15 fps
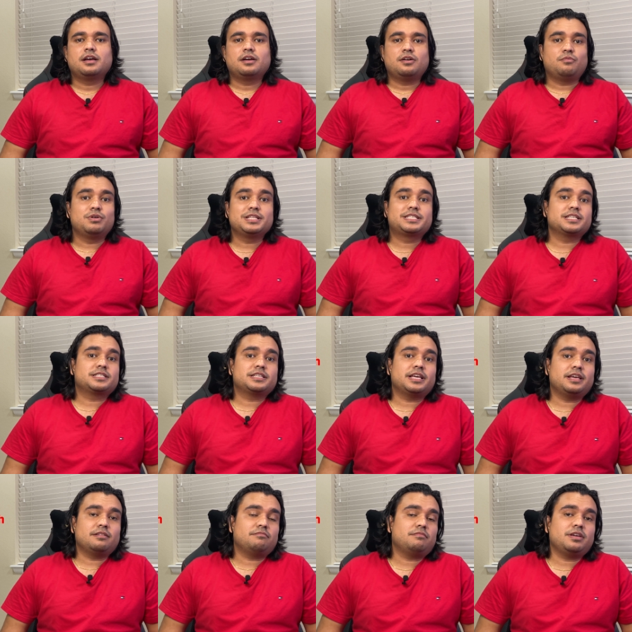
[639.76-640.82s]
which is
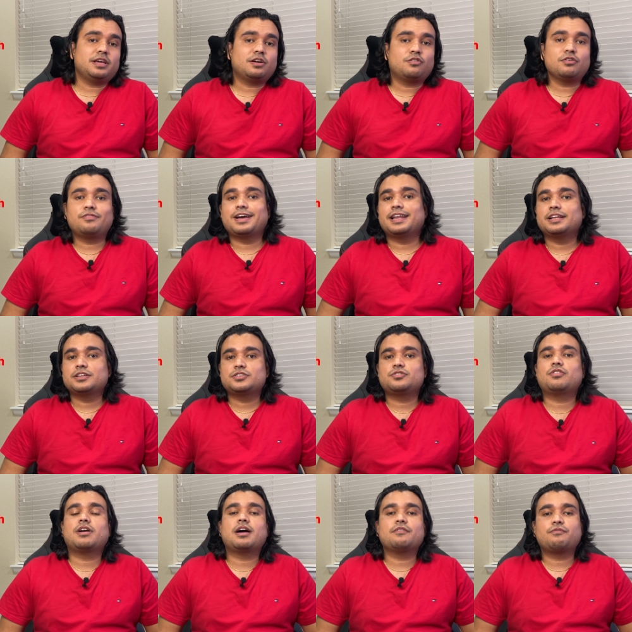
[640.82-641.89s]
equivalent to
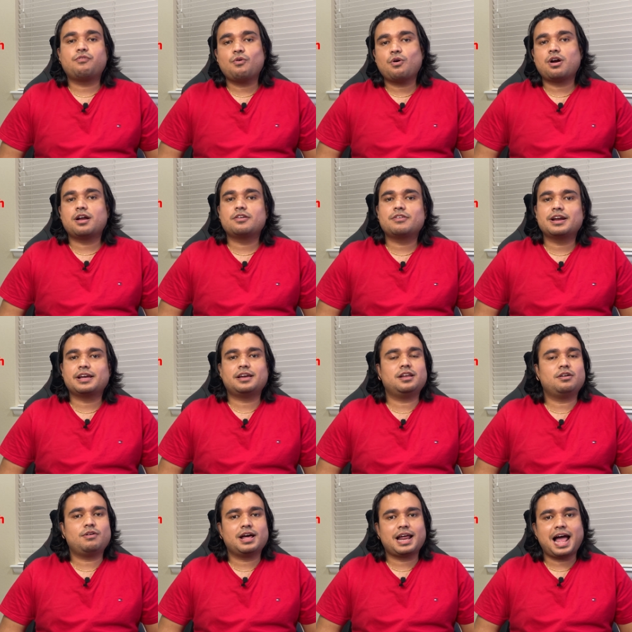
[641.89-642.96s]
around 400
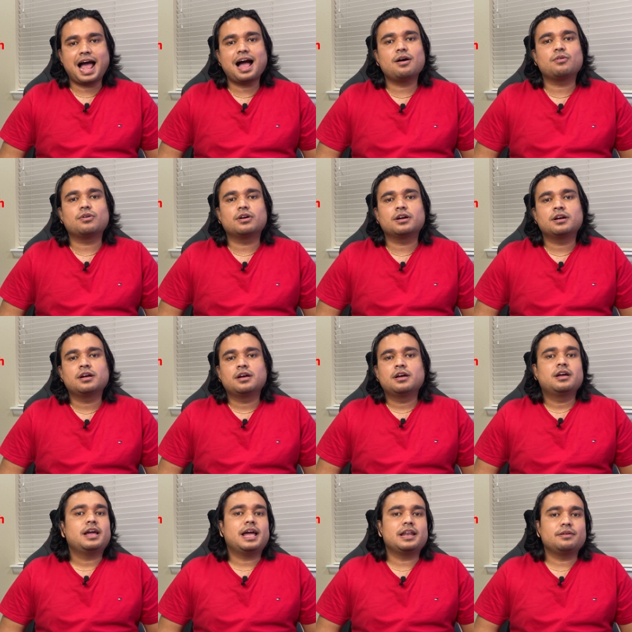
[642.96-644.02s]
kilowatt hour.
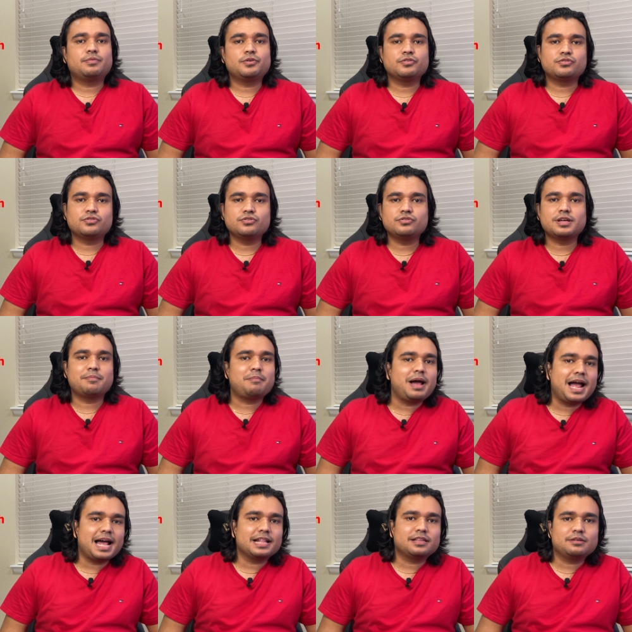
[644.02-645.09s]
And if you do the
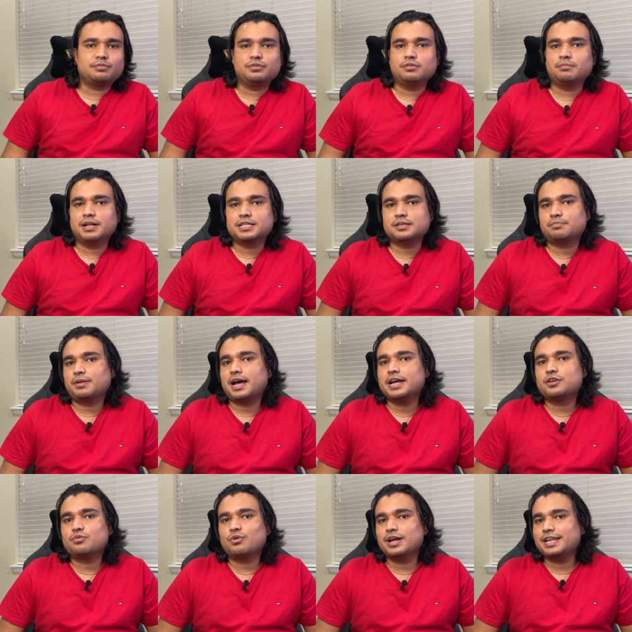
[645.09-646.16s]
math, if you multiply
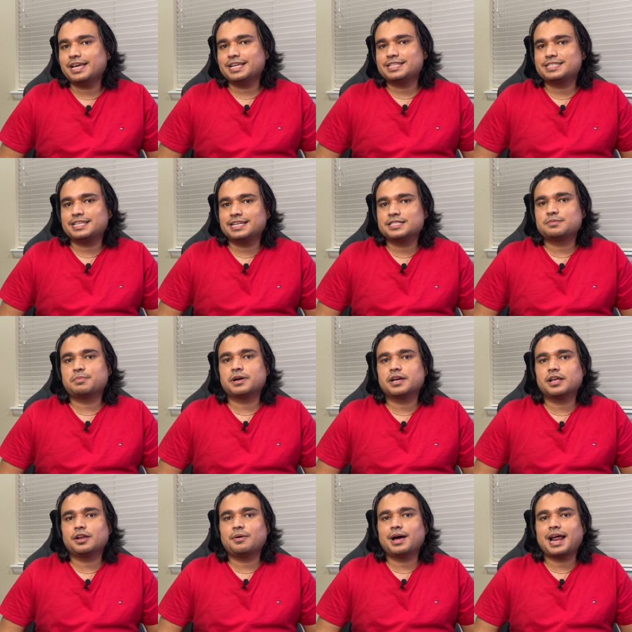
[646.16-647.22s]
28 cents per
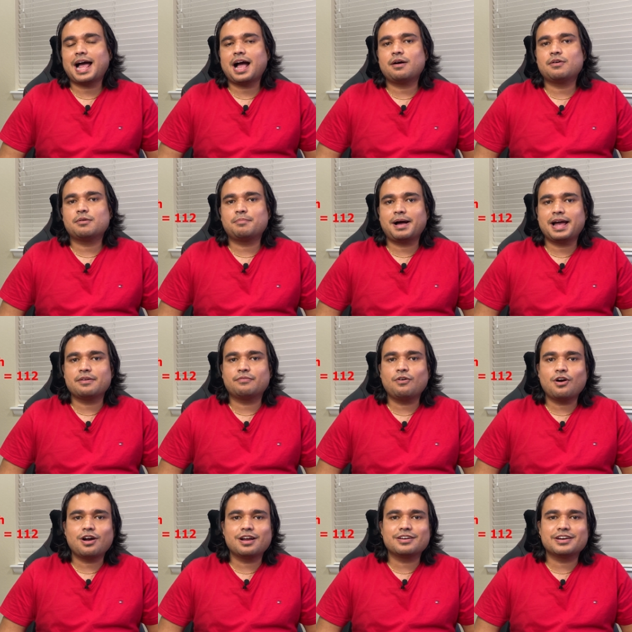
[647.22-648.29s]
kilowatt hour by
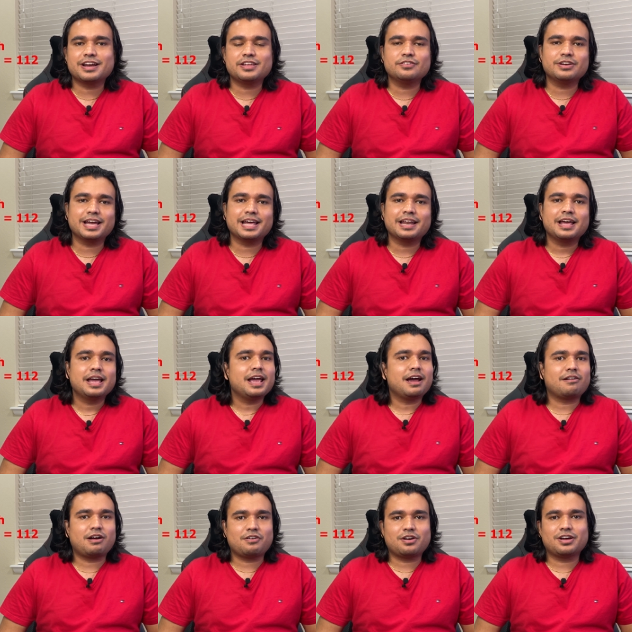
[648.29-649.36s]
400, you get
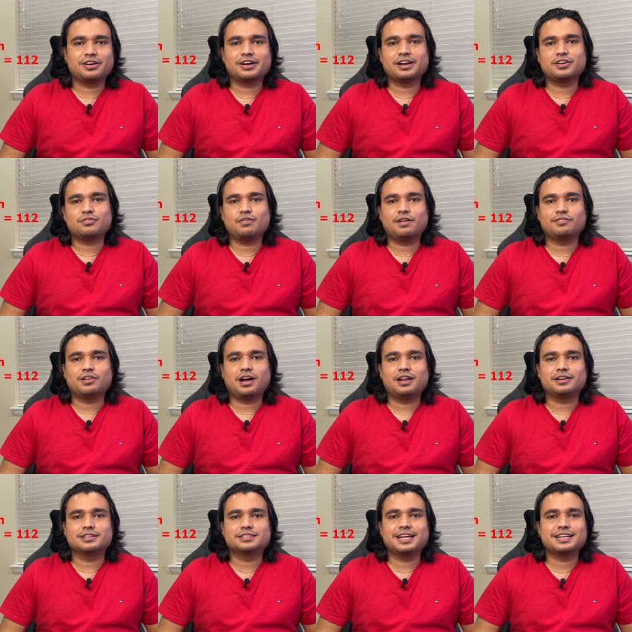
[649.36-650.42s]
around
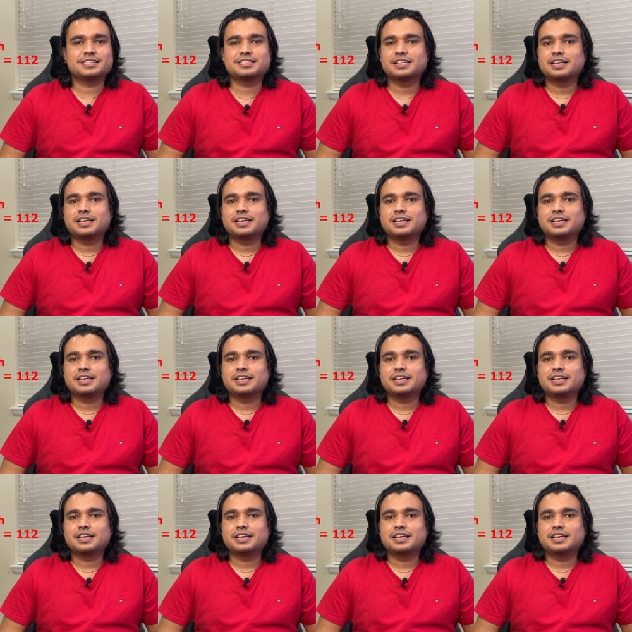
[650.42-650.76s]
$112. That is